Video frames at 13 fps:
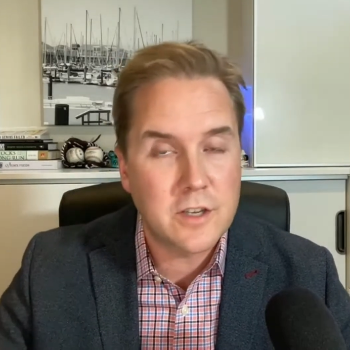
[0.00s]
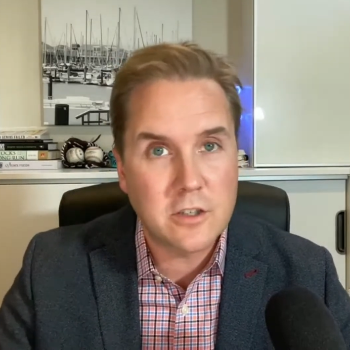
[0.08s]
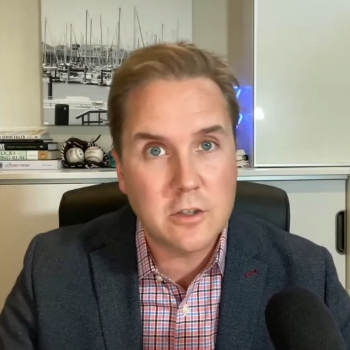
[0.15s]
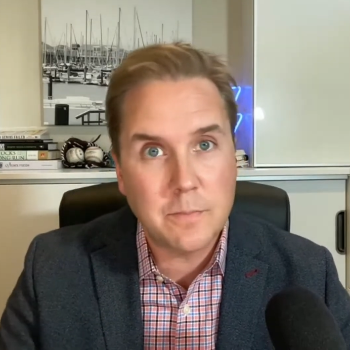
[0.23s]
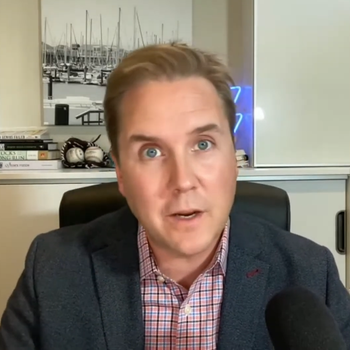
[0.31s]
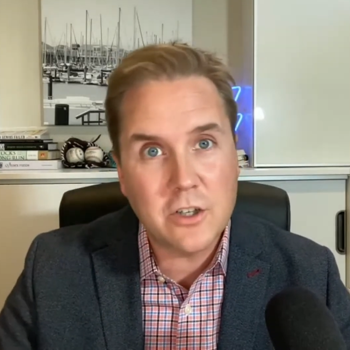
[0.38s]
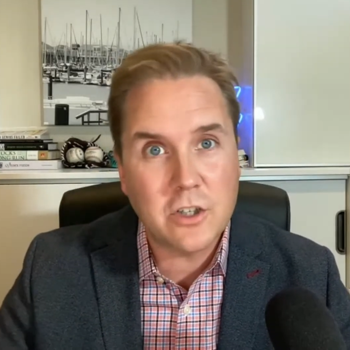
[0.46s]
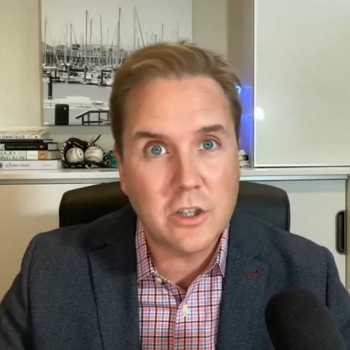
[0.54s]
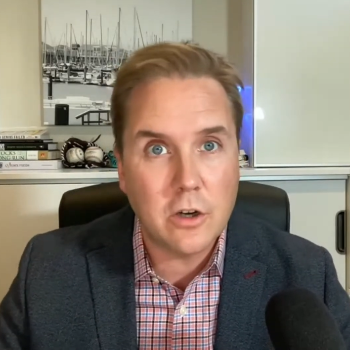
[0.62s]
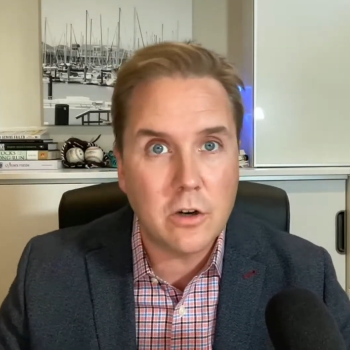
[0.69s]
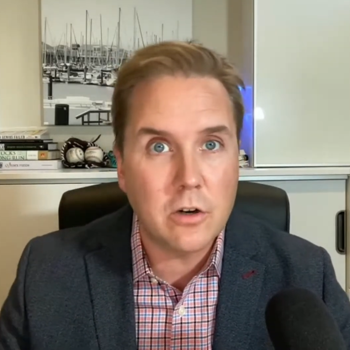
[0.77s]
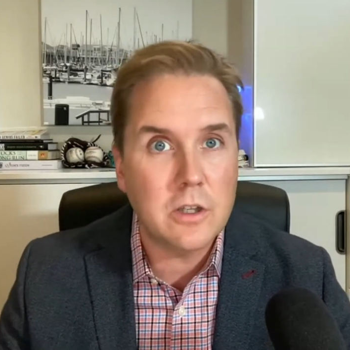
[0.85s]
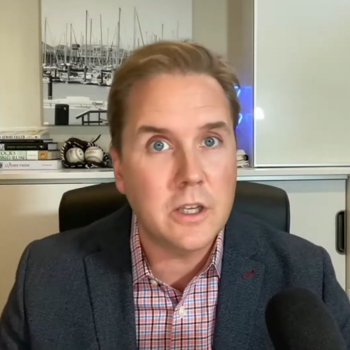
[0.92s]
especially
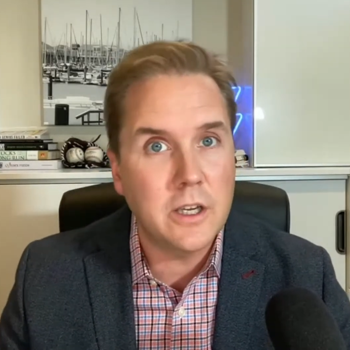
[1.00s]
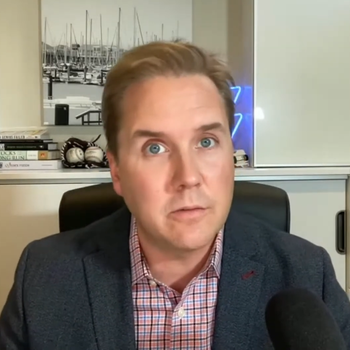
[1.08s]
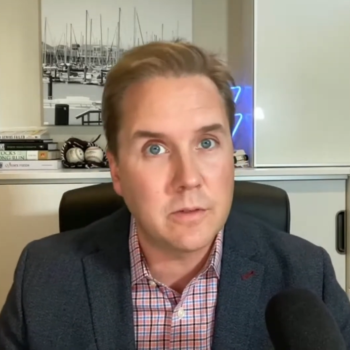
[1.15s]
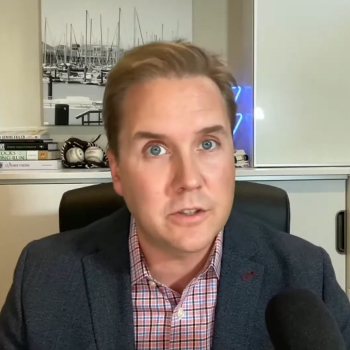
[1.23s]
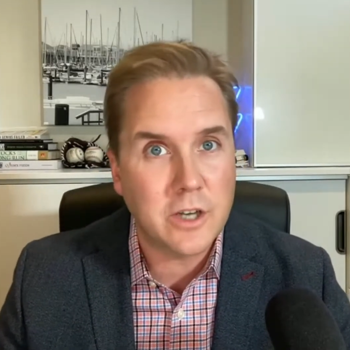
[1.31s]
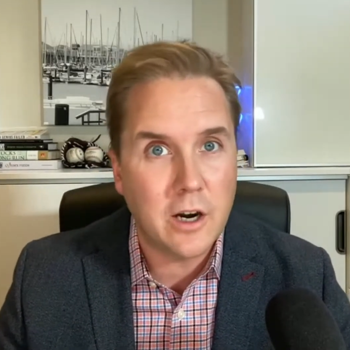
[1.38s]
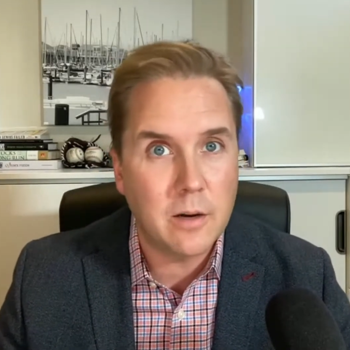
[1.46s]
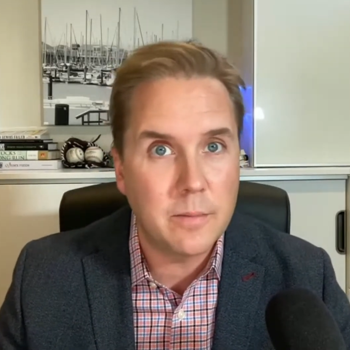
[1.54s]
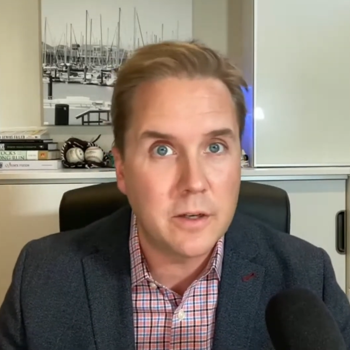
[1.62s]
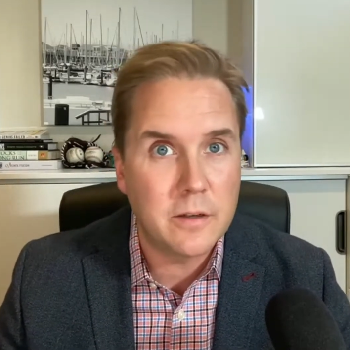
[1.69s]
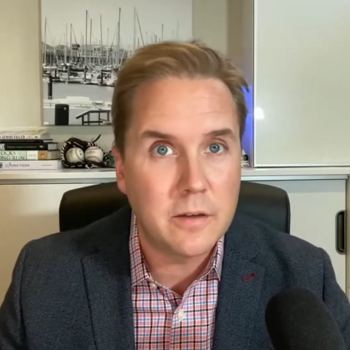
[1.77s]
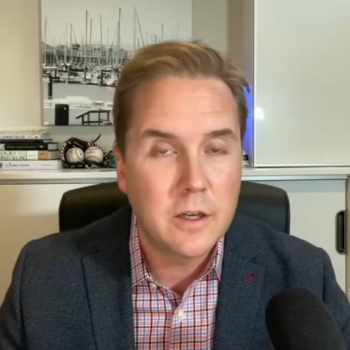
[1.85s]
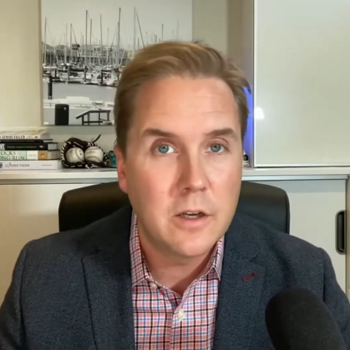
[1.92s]
early in retirement,